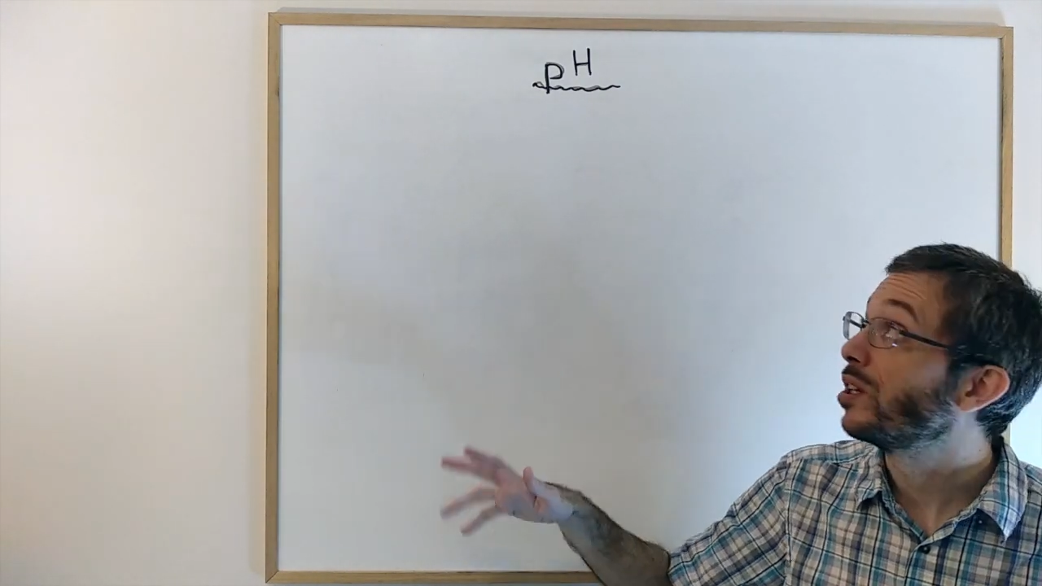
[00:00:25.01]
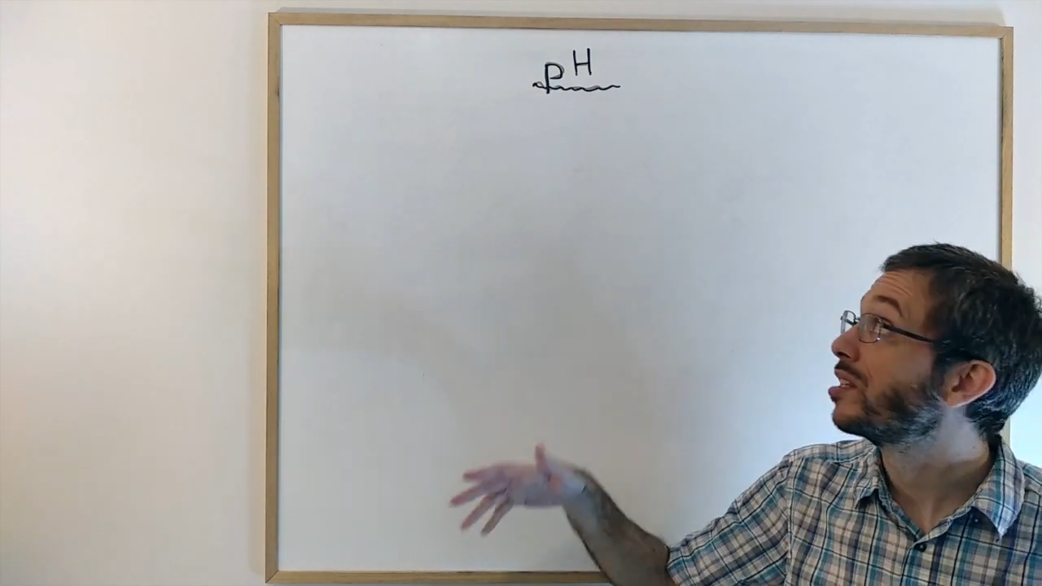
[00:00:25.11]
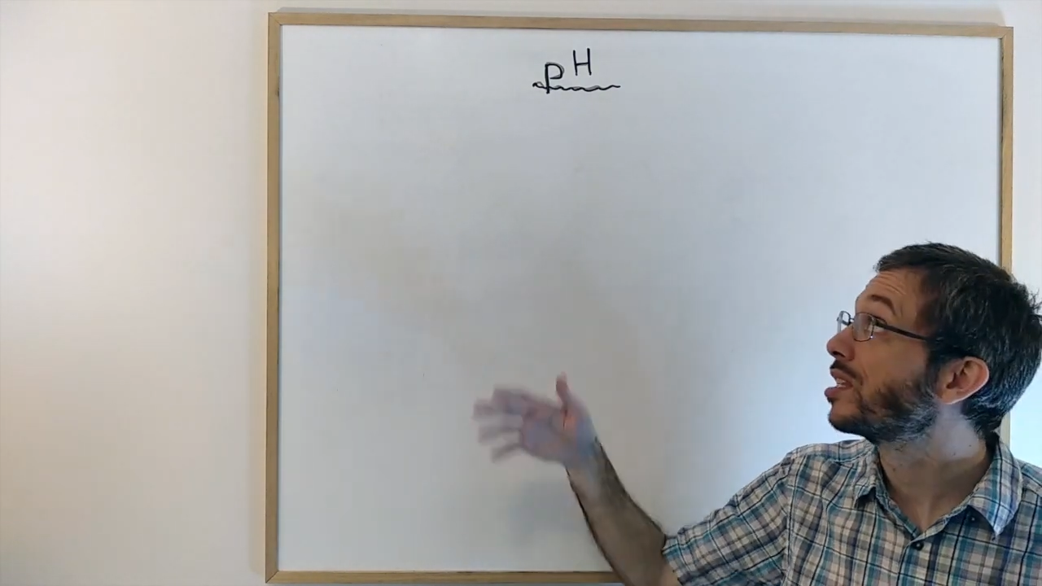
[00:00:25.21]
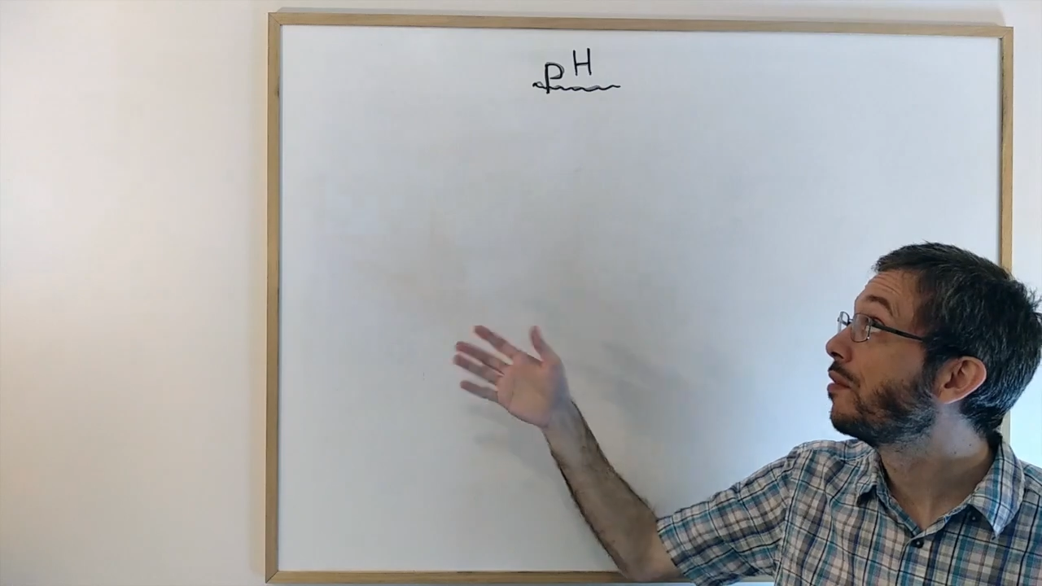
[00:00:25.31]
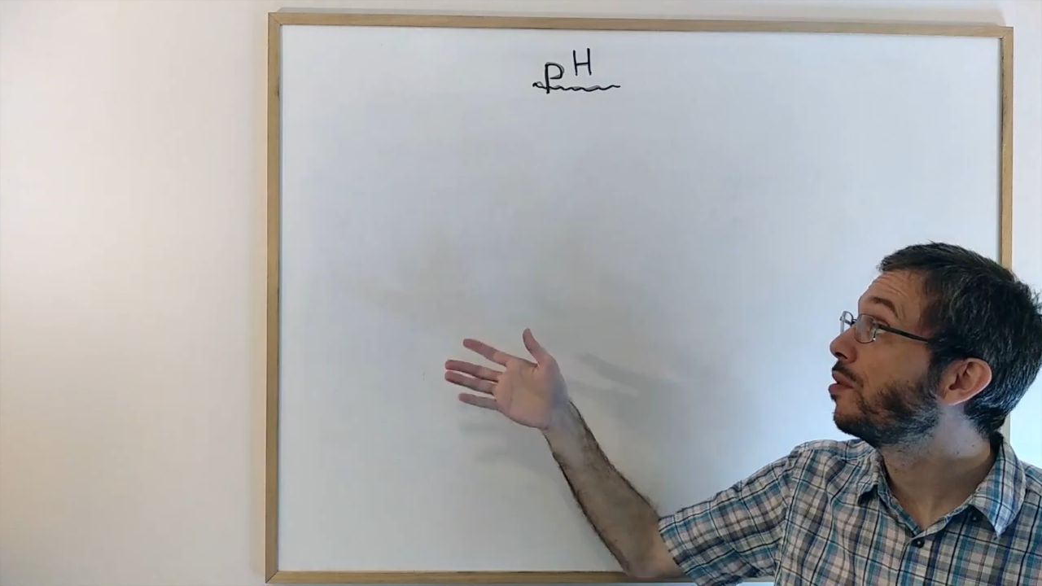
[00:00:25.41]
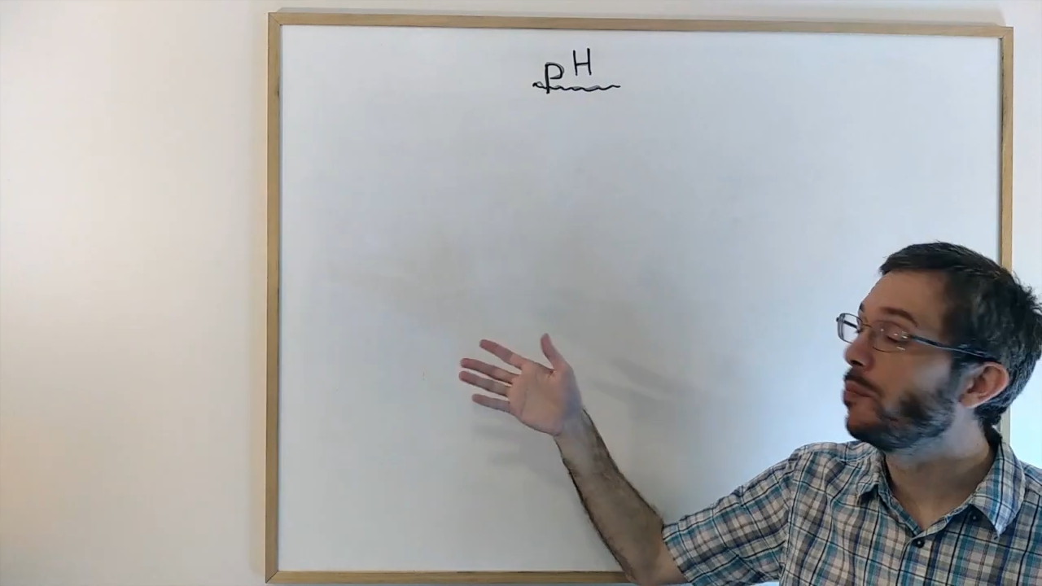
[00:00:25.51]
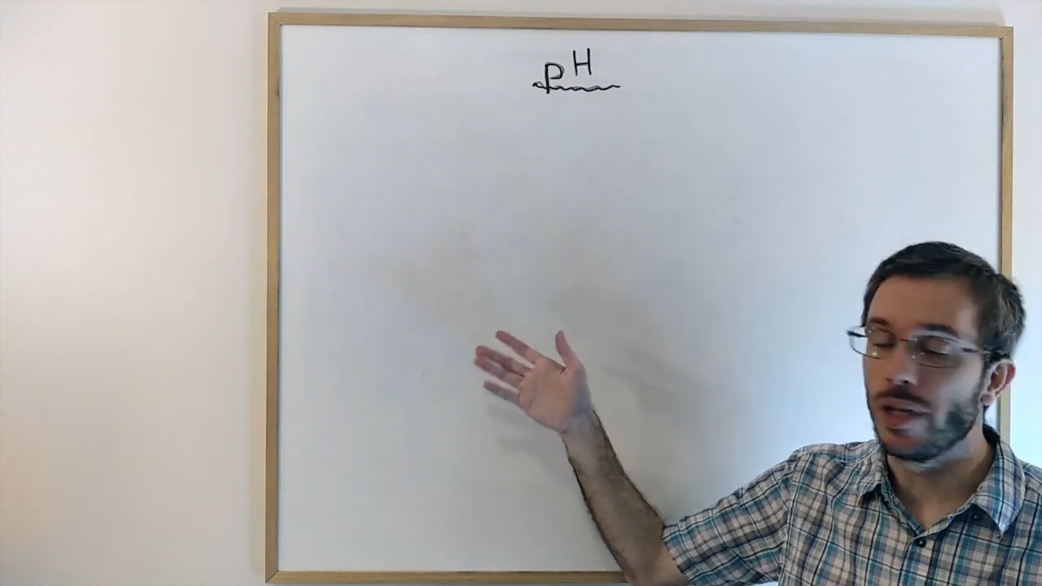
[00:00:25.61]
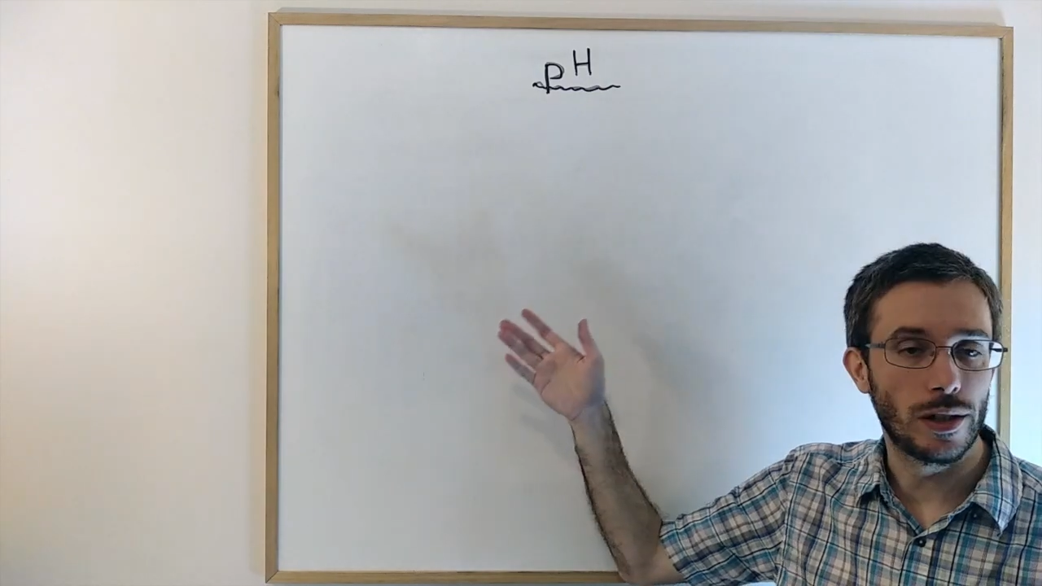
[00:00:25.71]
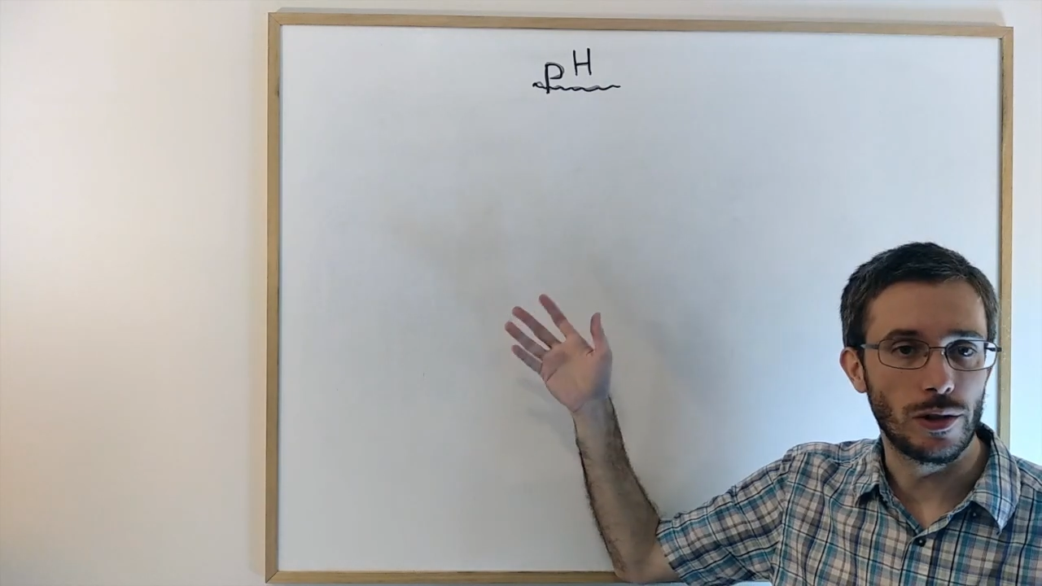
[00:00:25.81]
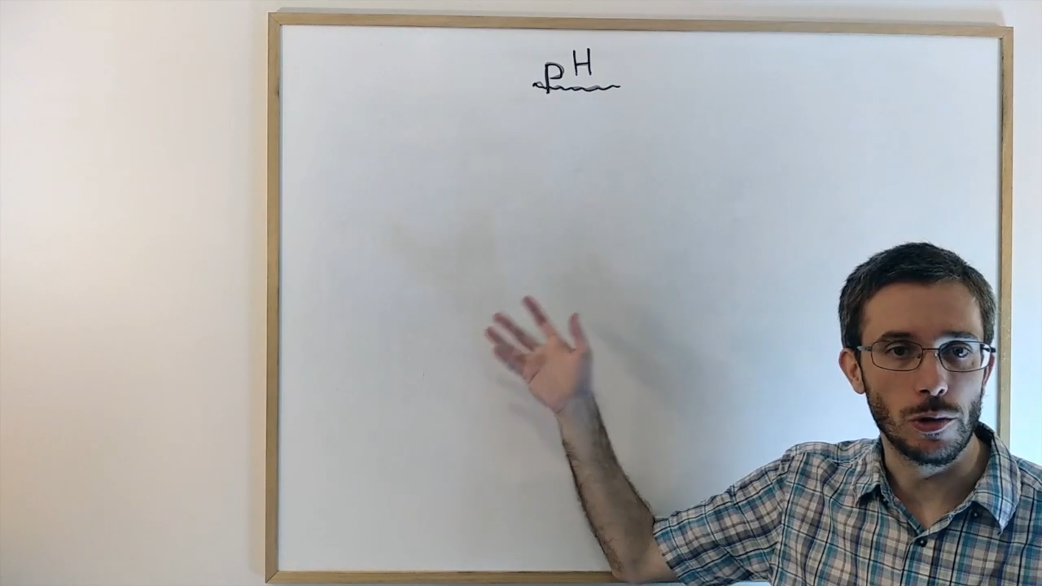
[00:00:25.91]
with 7
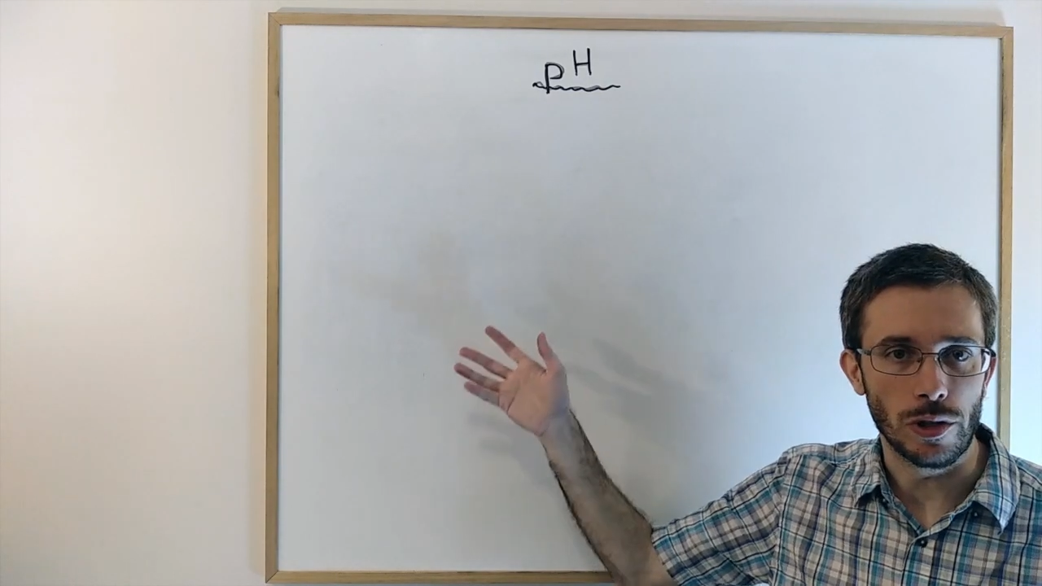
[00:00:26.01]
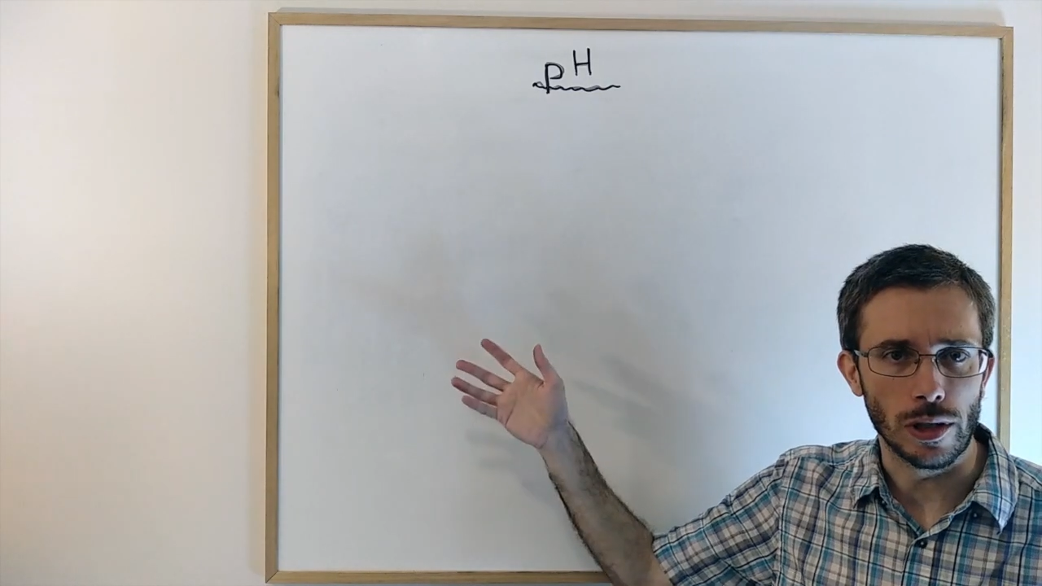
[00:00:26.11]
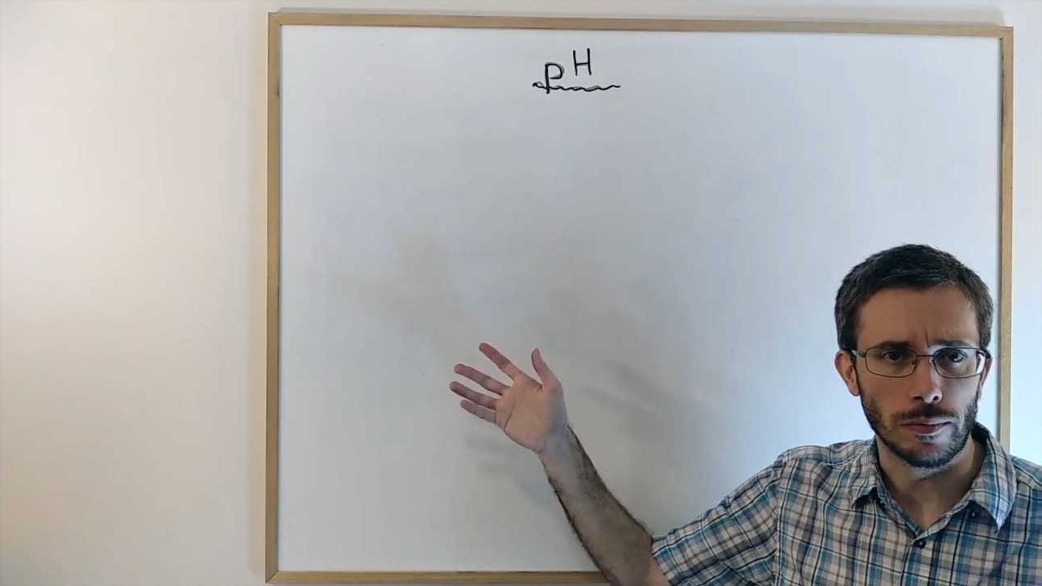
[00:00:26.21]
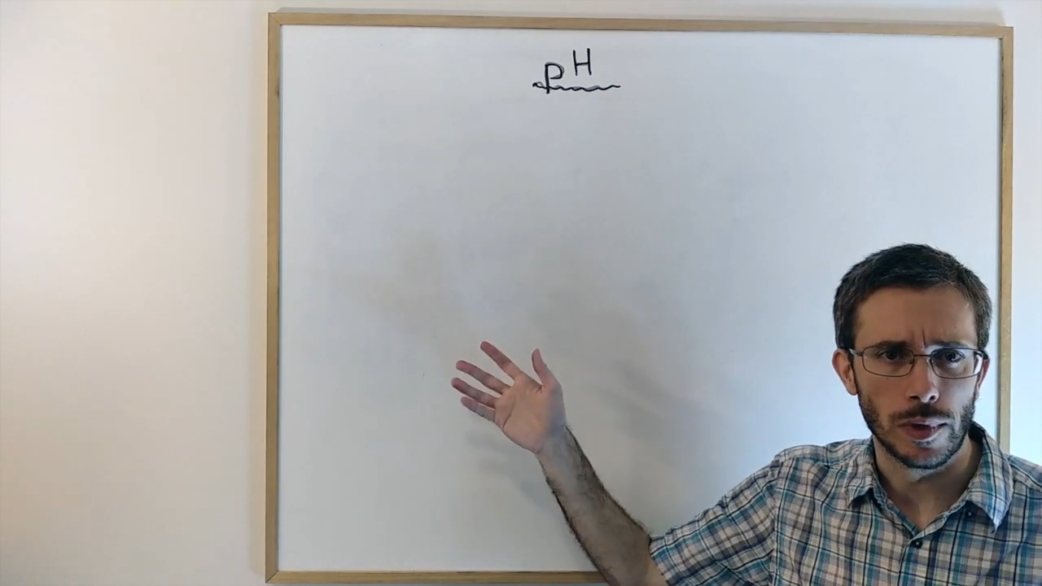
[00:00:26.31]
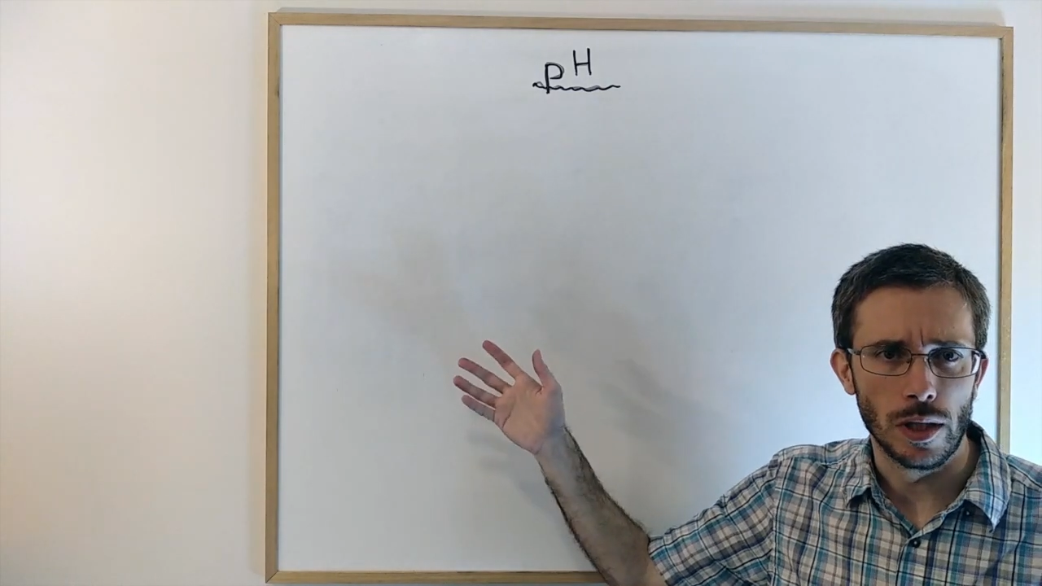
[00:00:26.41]
being neutral.